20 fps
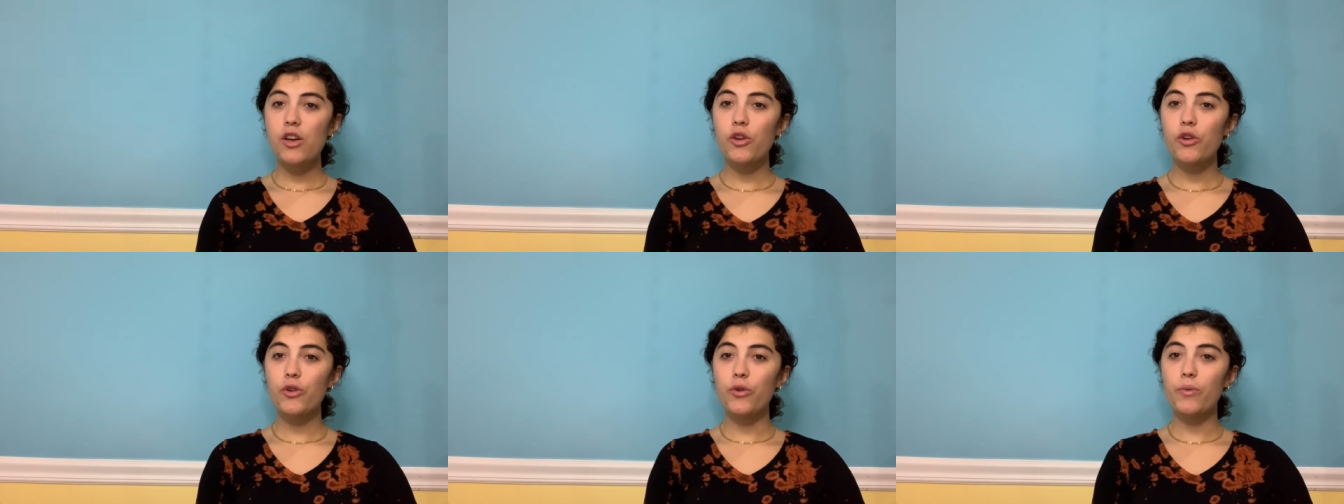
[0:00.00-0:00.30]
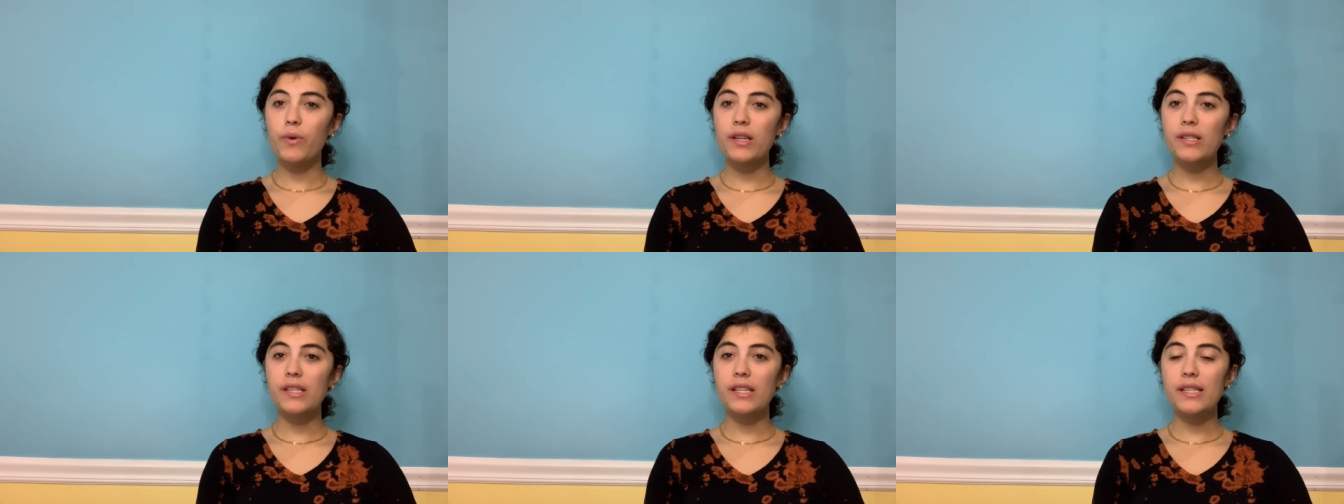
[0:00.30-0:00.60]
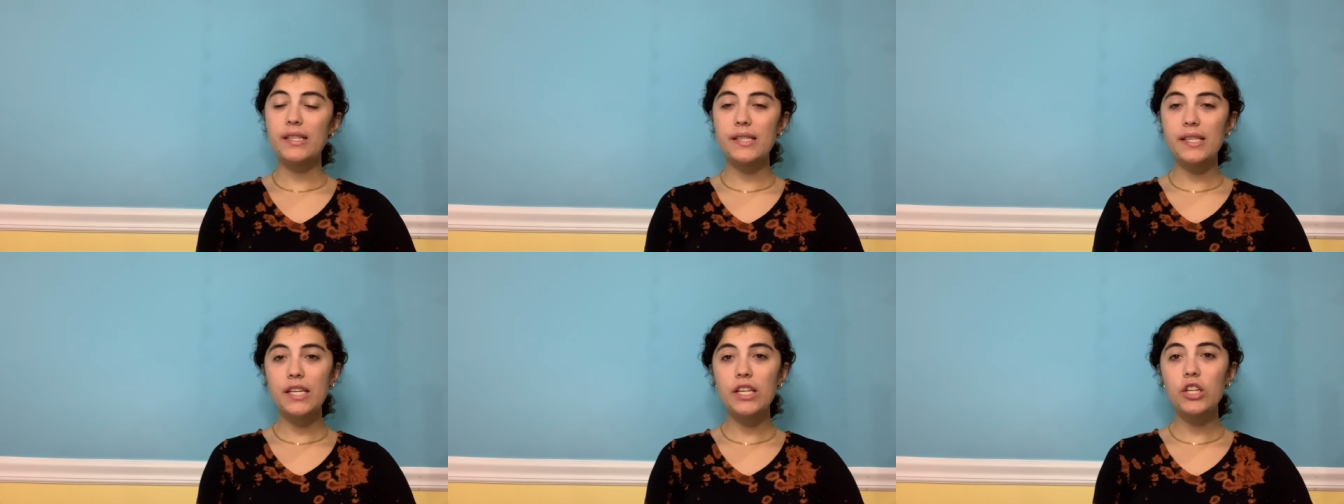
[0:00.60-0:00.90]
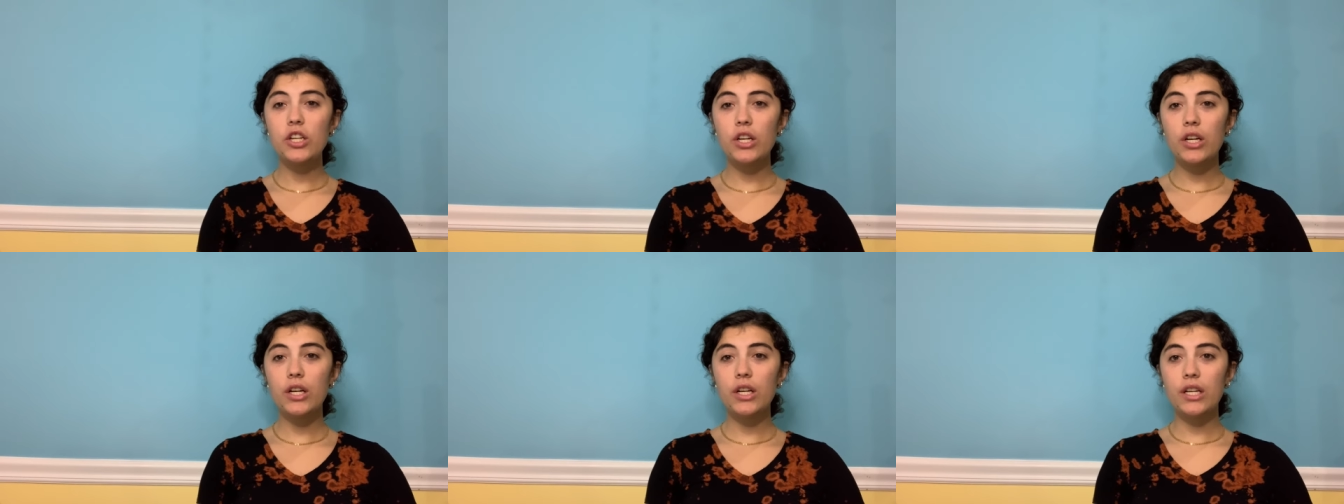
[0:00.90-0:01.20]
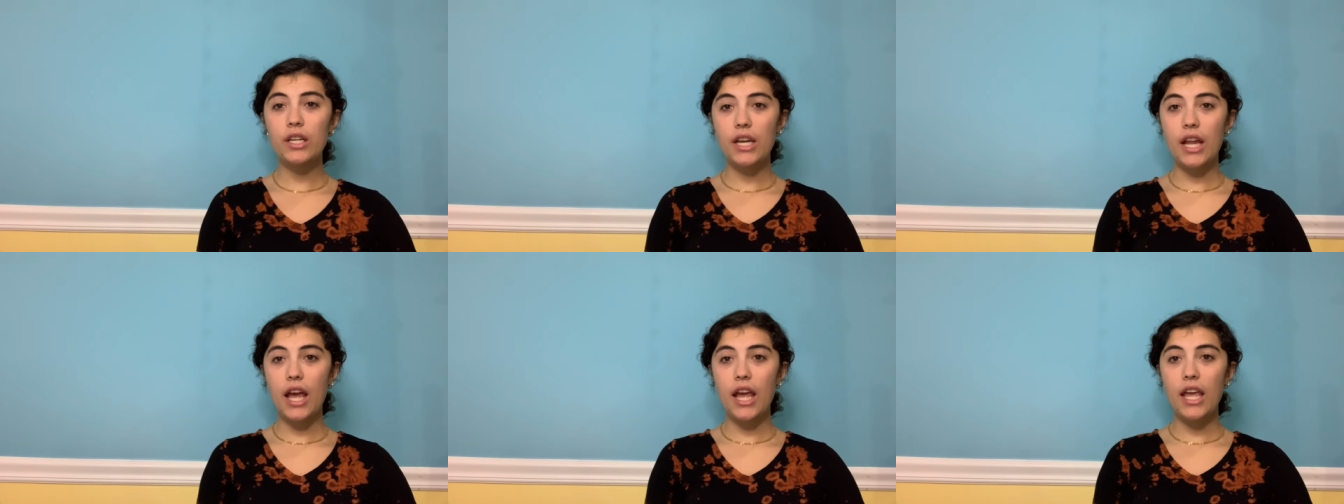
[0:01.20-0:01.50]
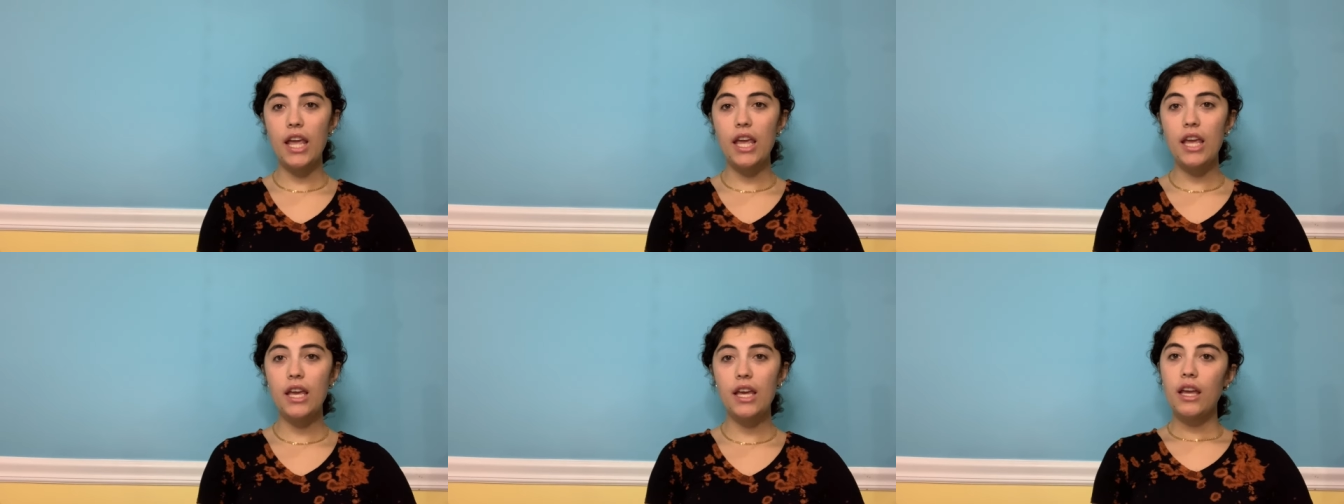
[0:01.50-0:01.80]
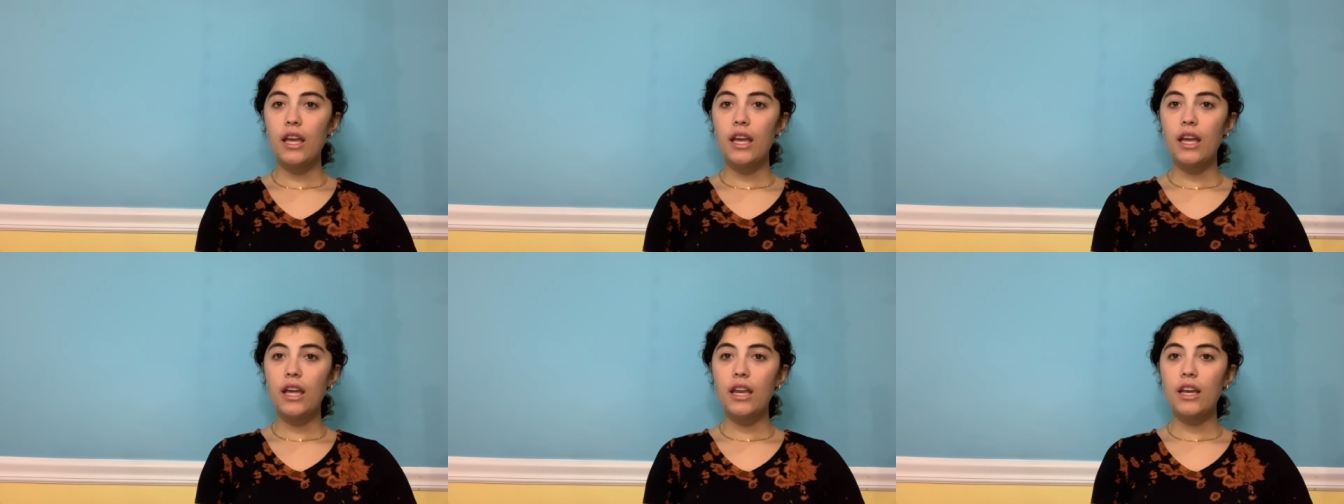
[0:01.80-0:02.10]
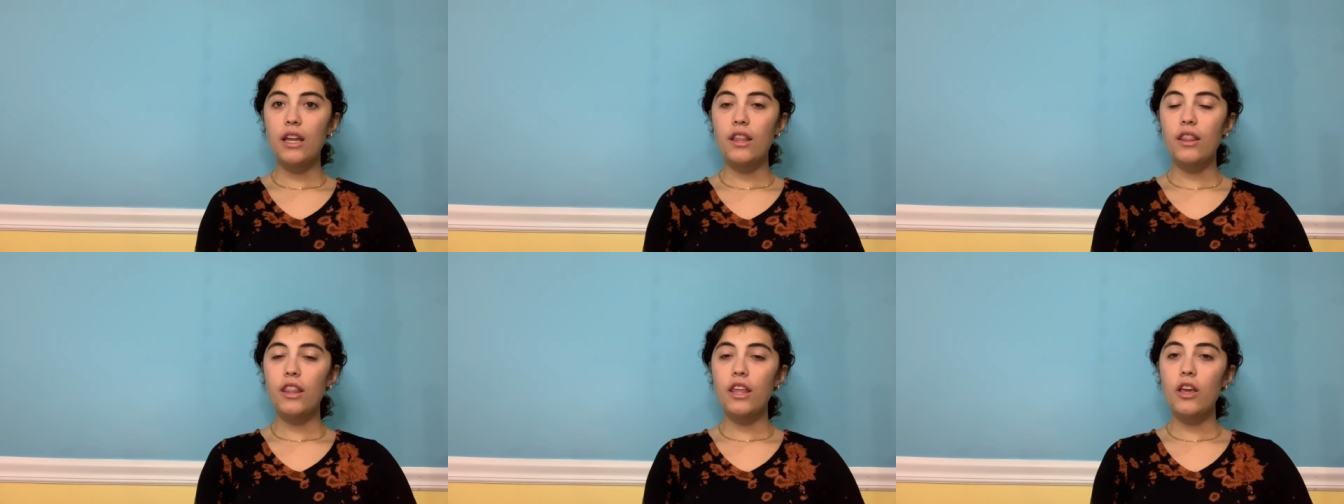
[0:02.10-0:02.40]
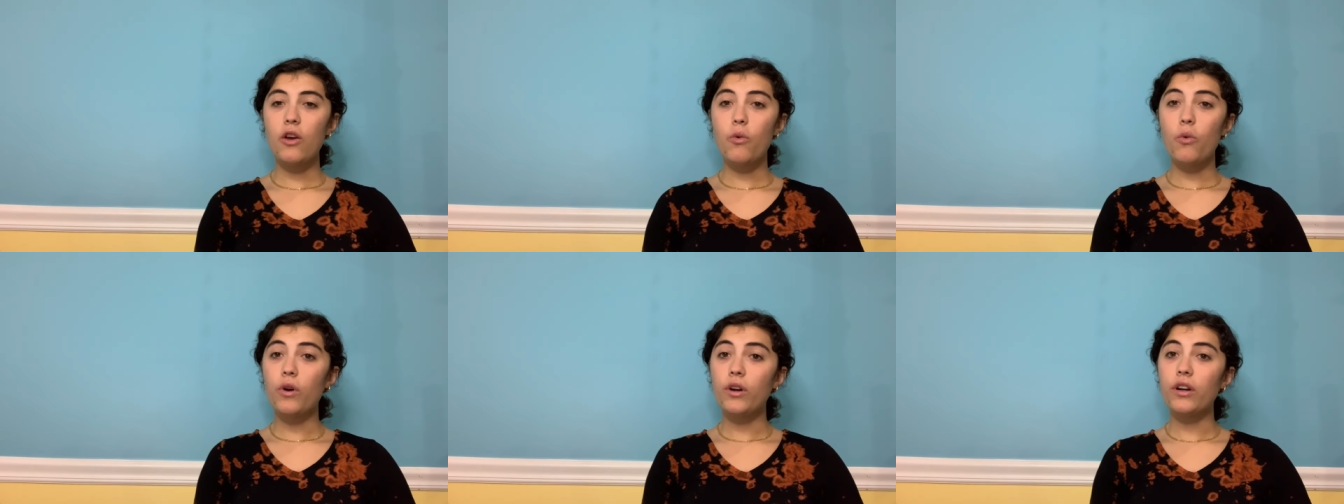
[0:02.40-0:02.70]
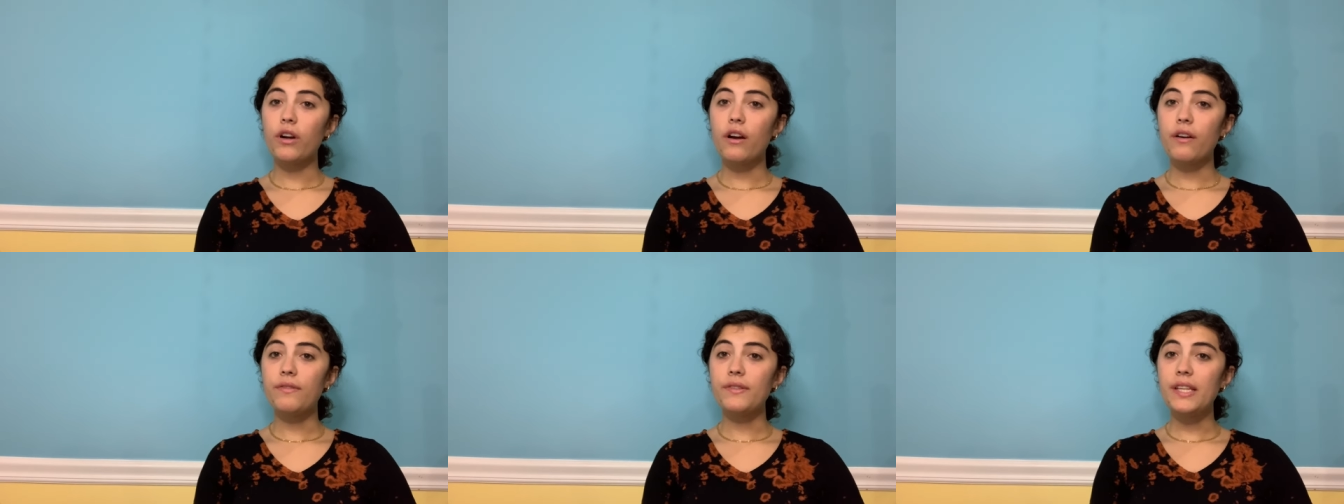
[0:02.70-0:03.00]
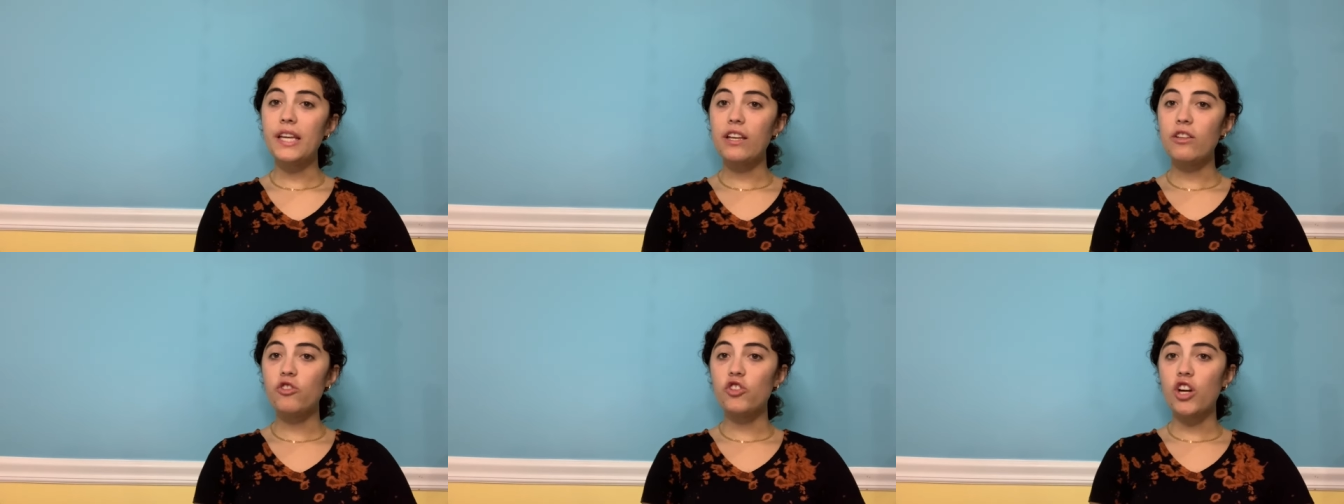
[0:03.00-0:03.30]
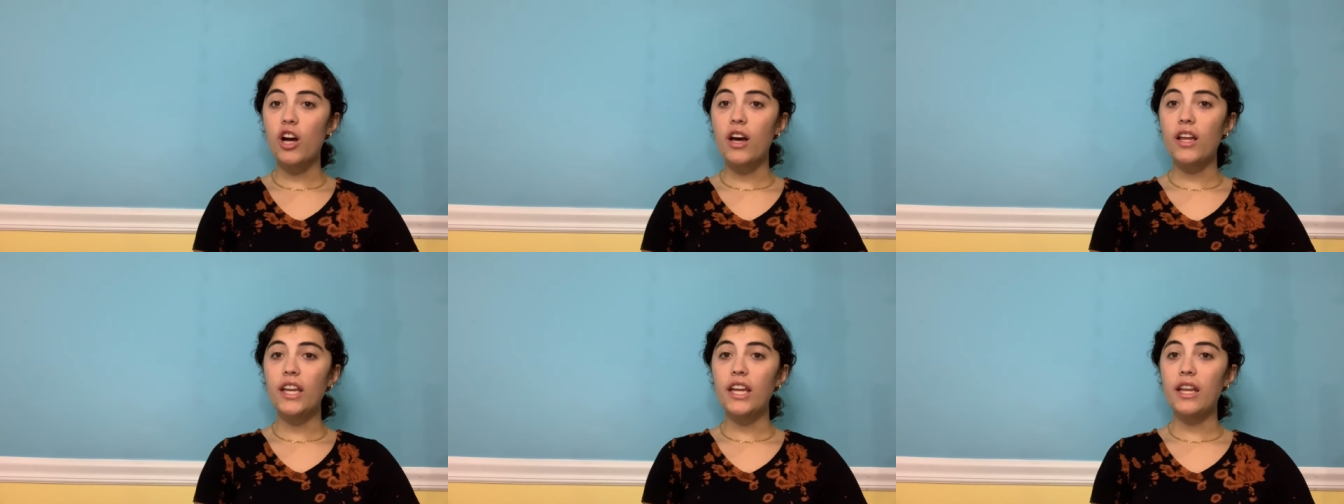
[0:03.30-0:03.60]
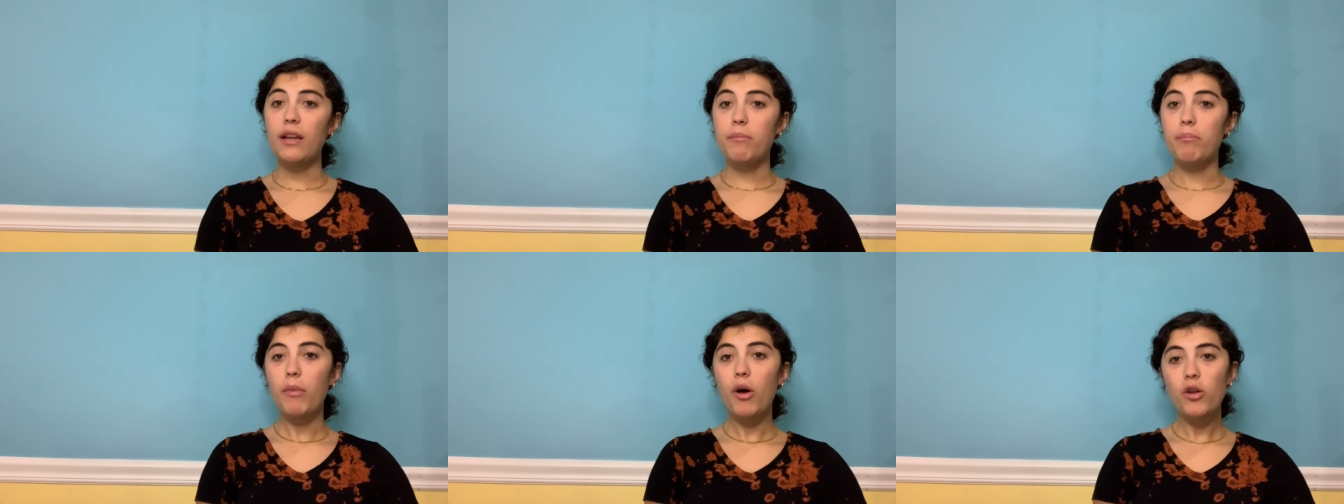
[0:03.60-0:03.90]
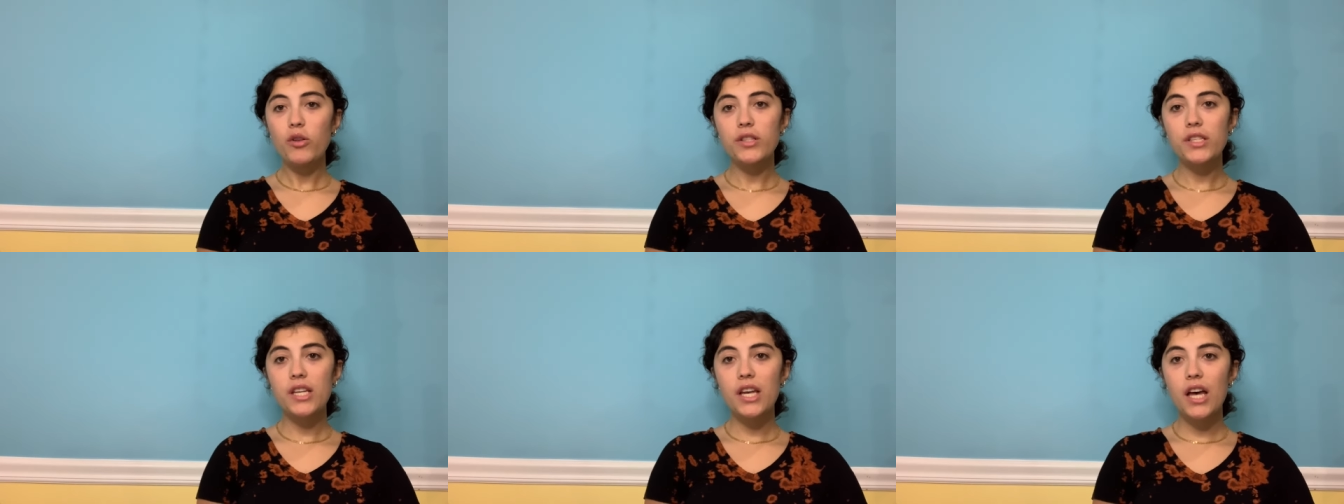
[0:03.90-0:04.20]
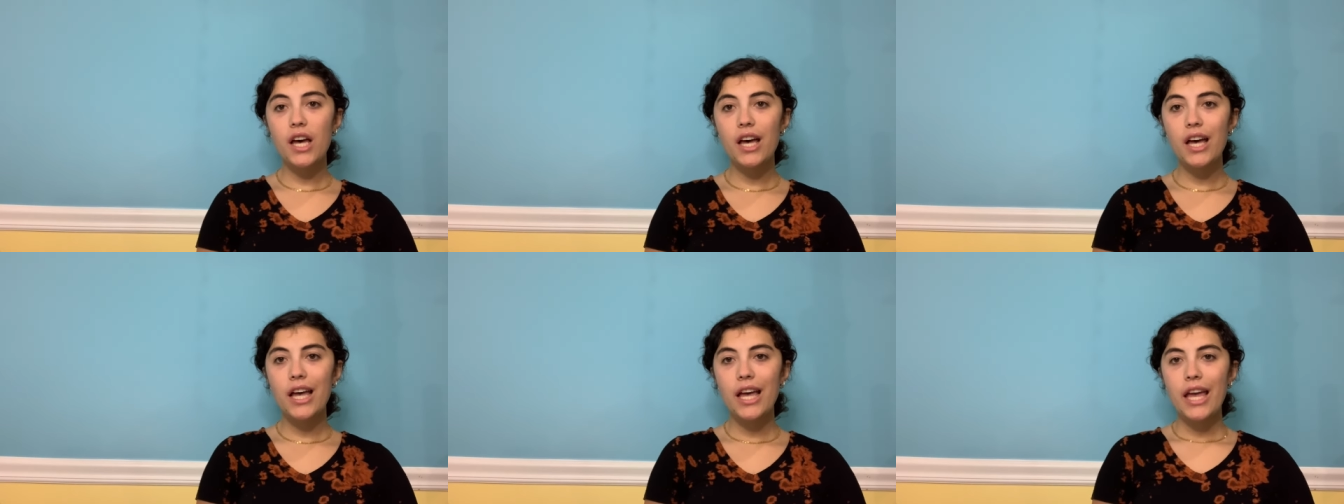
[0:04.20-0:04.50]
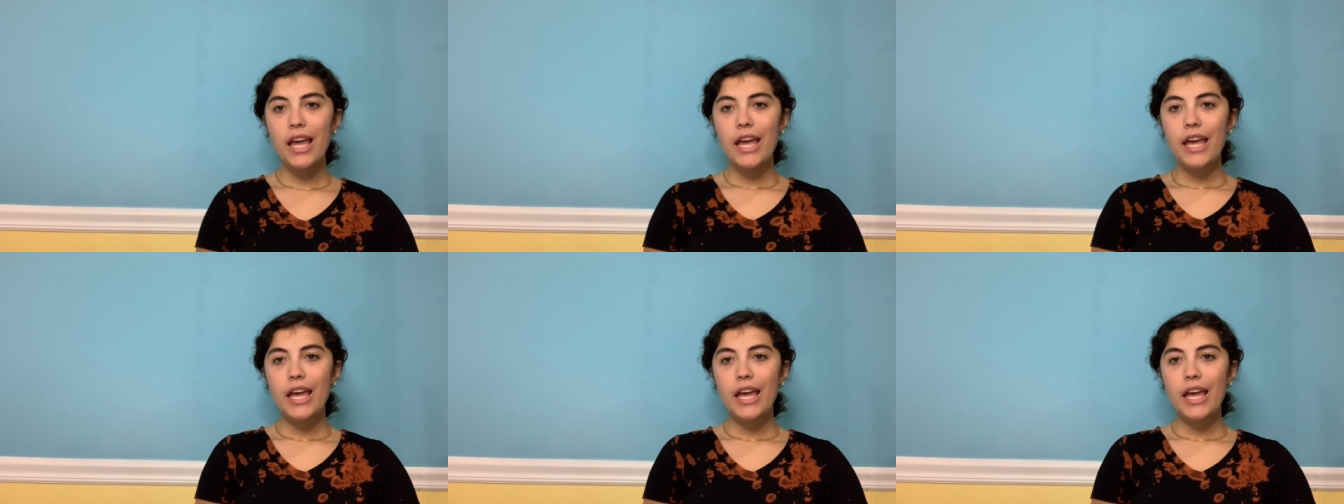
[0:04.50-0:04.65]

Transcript: who was a senior knight in the Order of St. John in Malta.